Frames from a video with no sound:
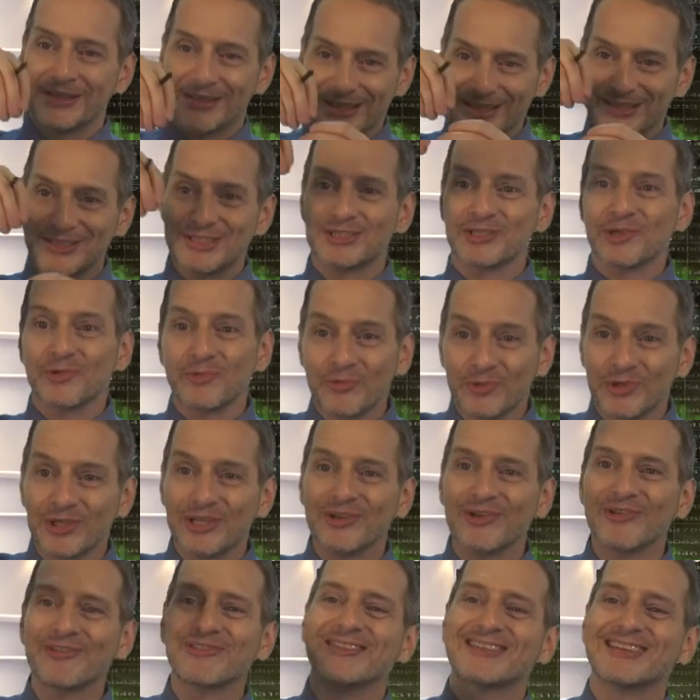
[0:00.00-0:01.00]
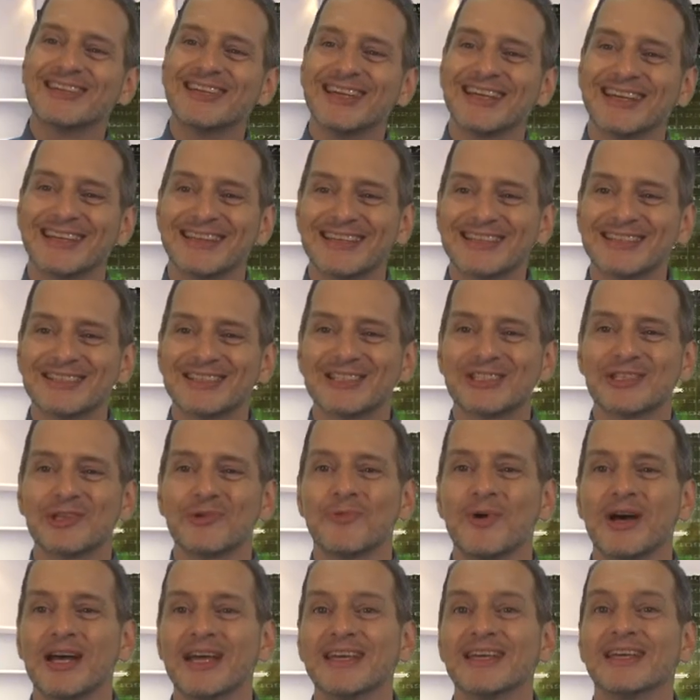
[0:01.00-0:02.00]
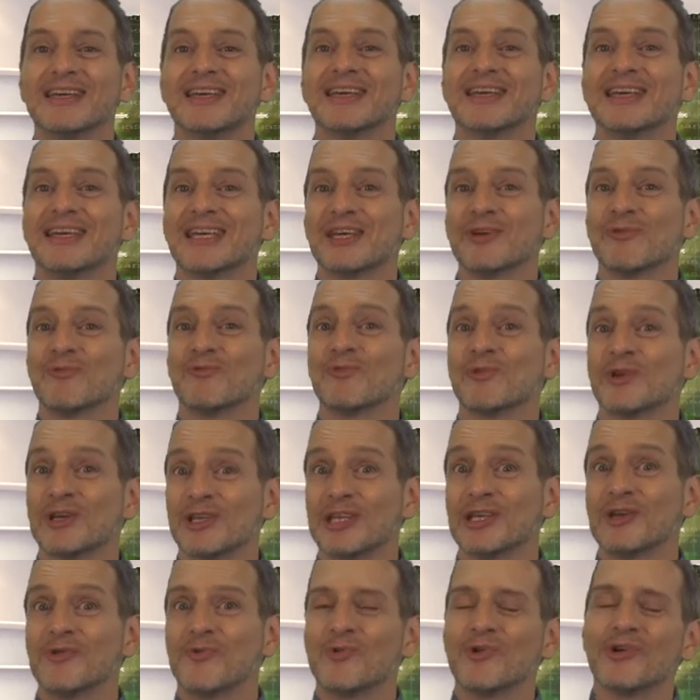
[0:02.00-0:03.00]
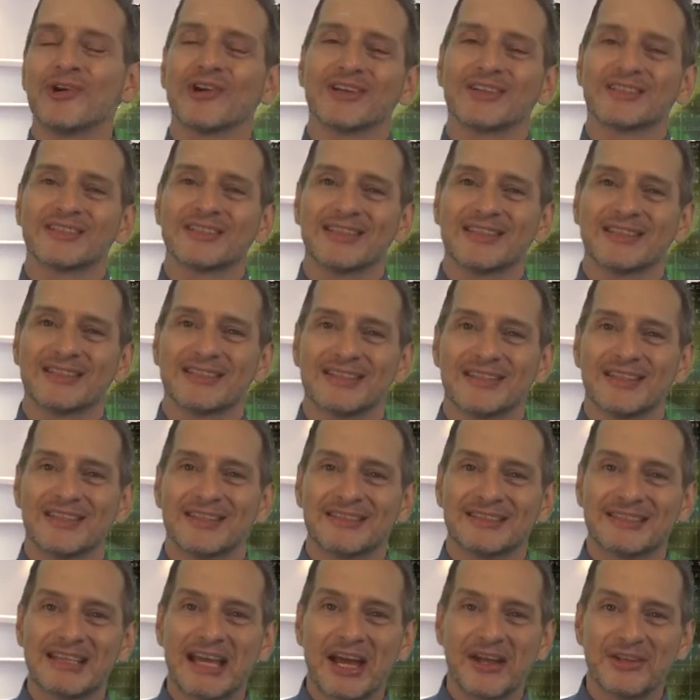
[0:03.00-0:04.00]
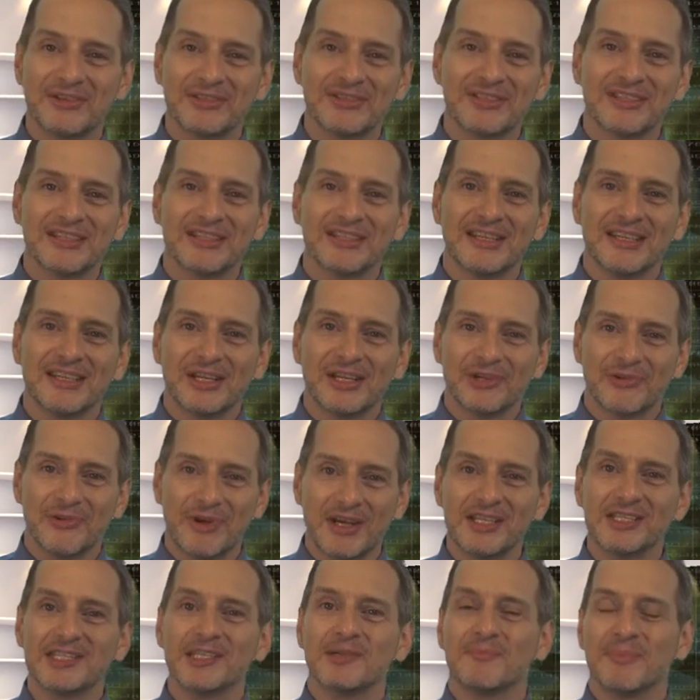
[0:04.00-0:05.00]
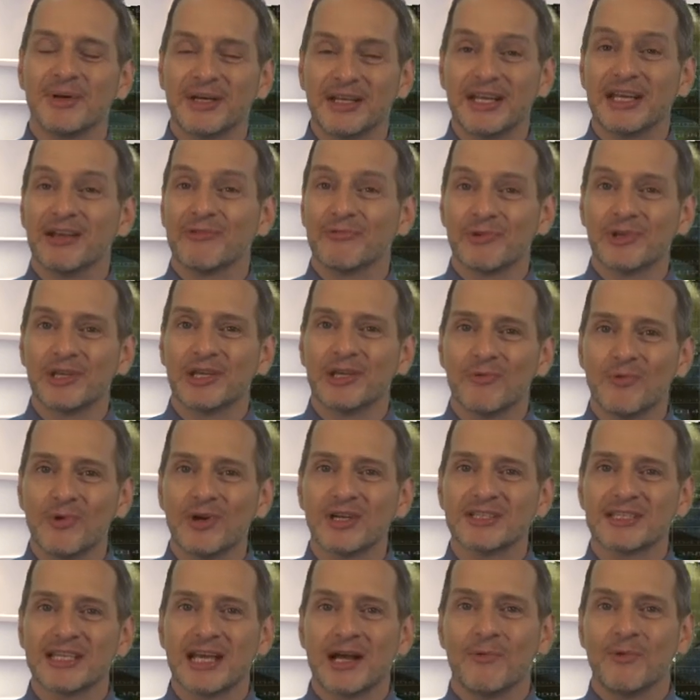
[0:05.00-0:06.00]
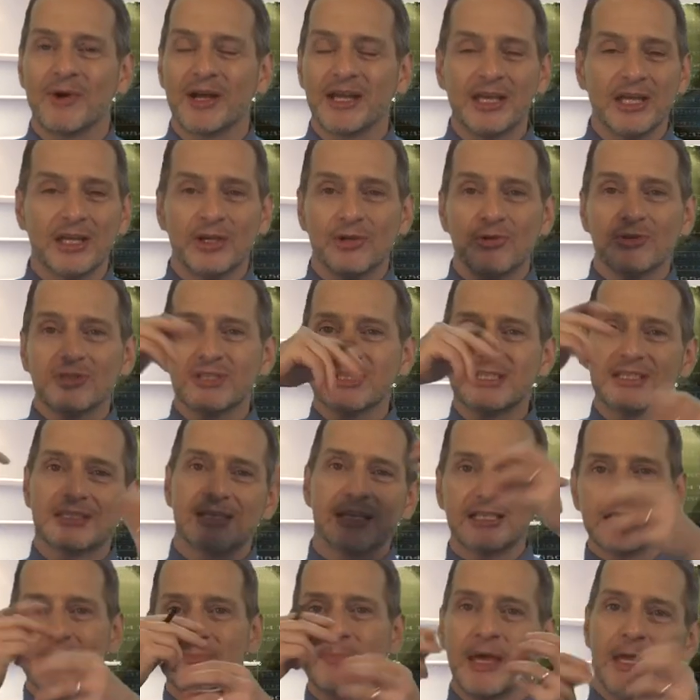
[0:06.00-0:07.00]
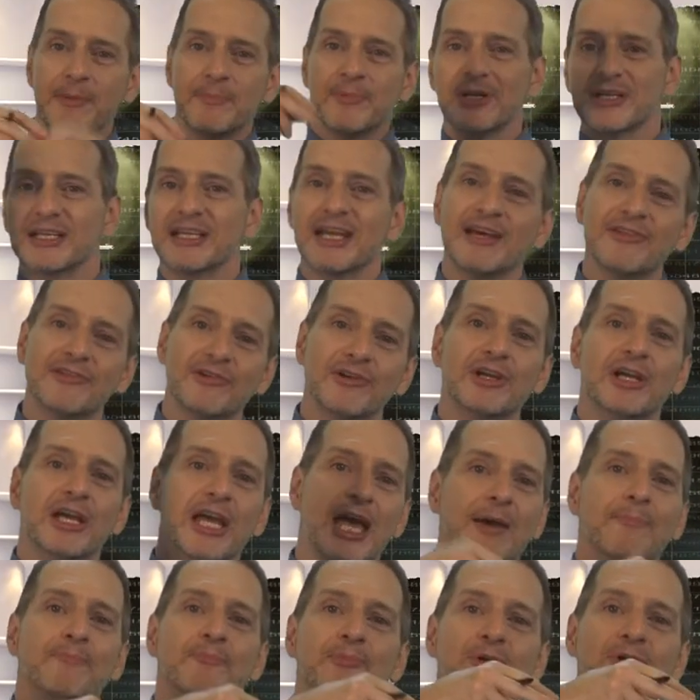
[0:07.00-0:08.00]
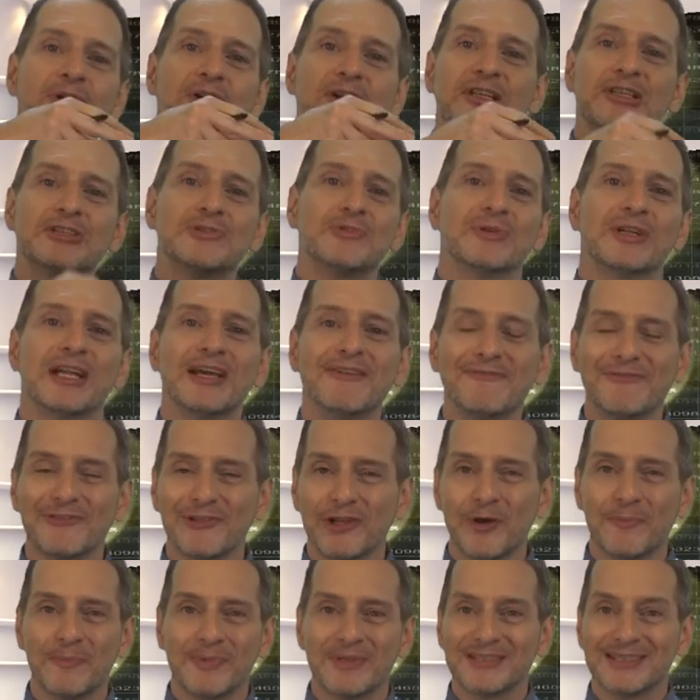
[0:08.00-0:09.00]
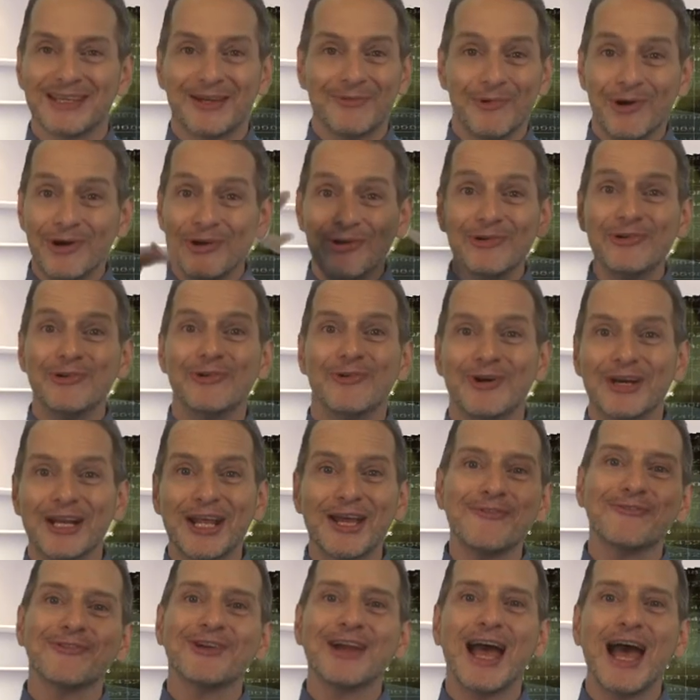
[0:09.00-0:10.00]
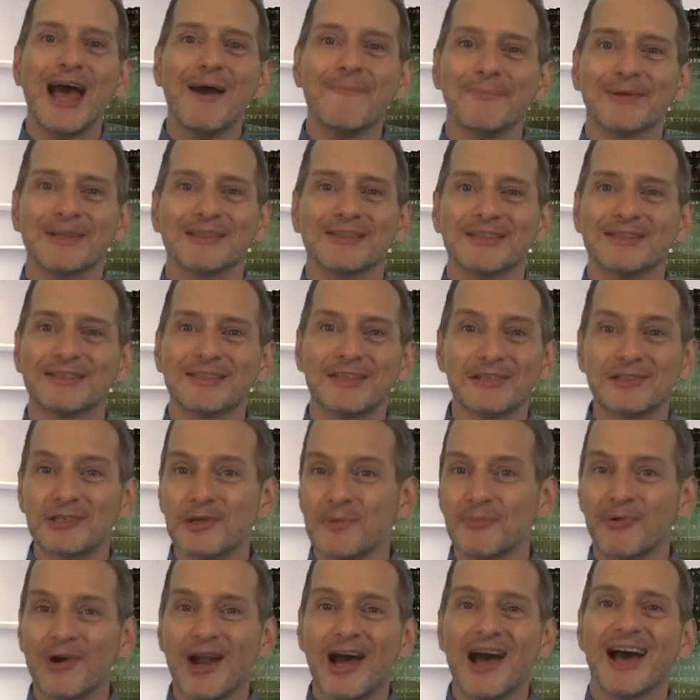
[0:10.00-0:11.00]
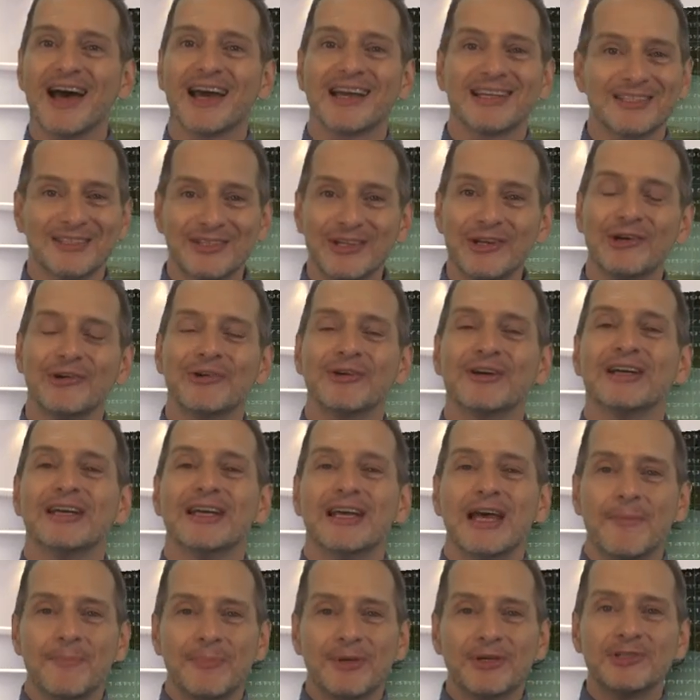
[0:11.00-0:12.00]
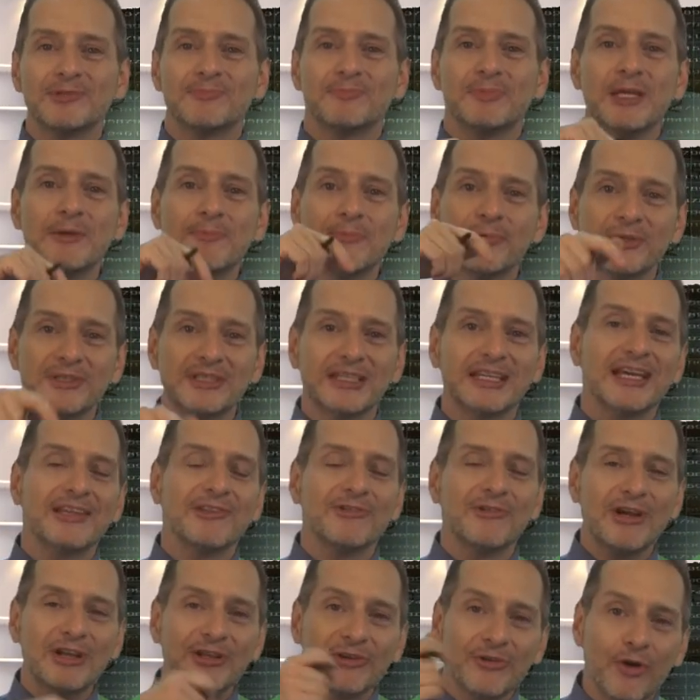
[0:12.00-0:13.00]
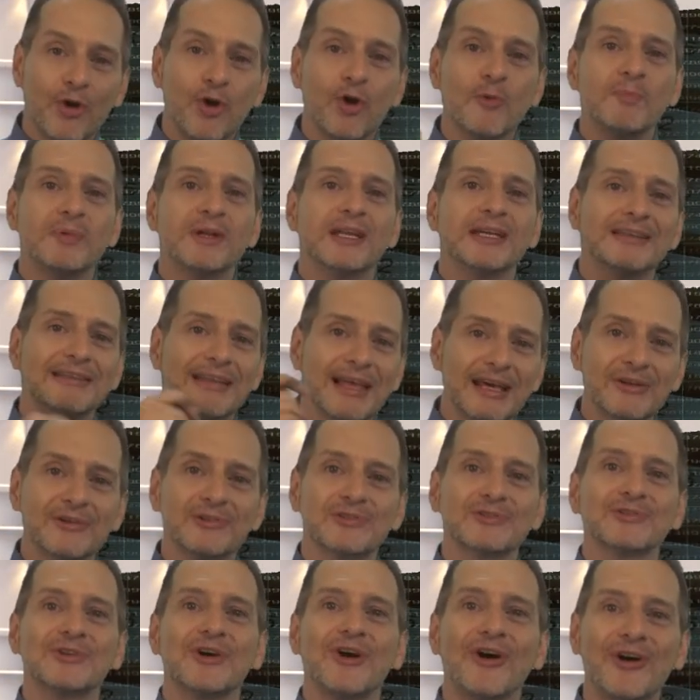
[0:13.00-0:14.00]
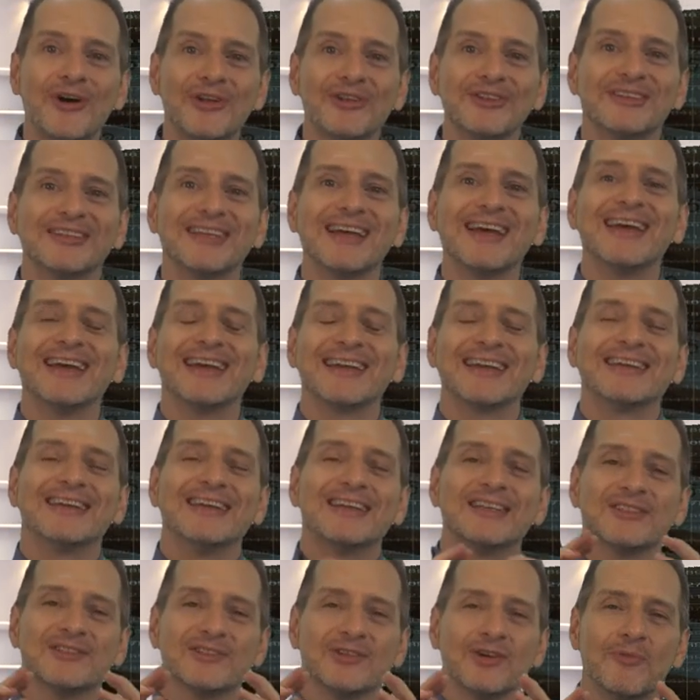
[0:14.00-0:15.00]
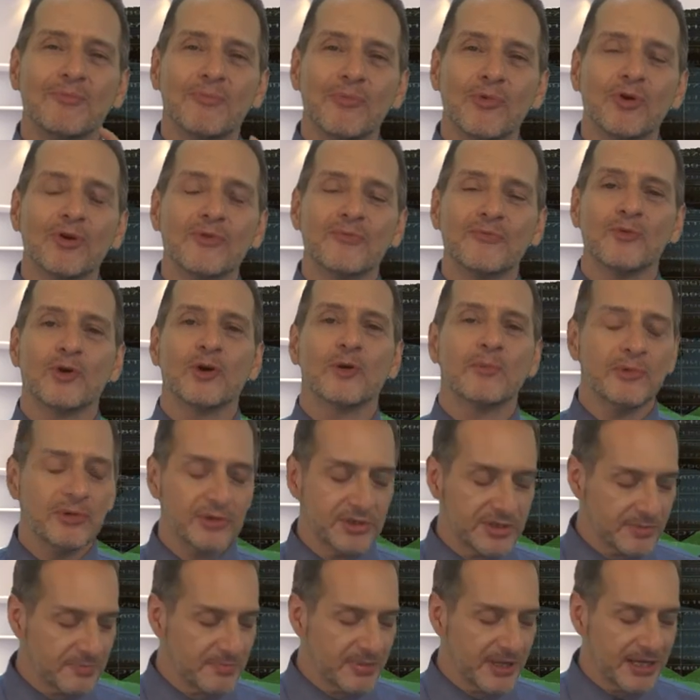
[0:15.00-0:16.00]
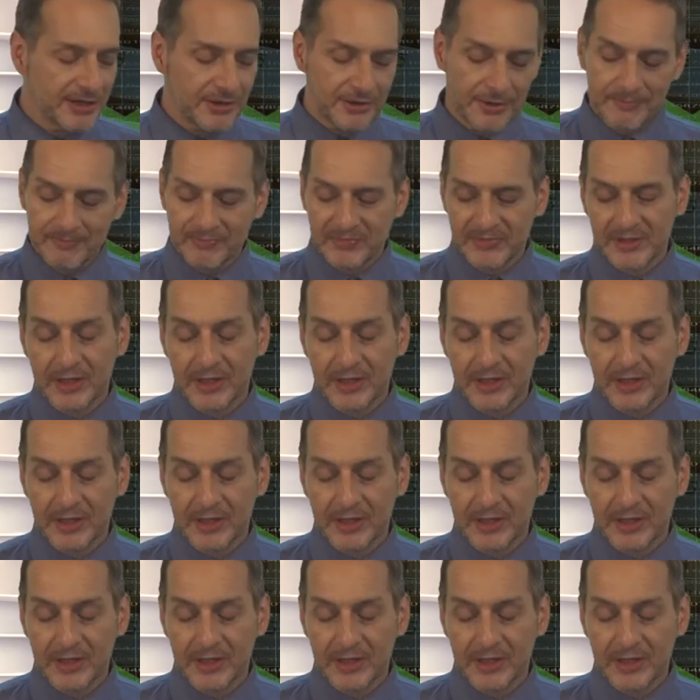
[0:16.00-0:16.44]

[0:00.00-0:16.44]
This is a real thing. This is the way it really works. It's, it sounds Crazy, but it really works that way. You don't just stick the paper together and put it into an envelope and say, woohoo, whatever happens is a surprise. No, because people at the other end are opening letters all day, so more formal is better.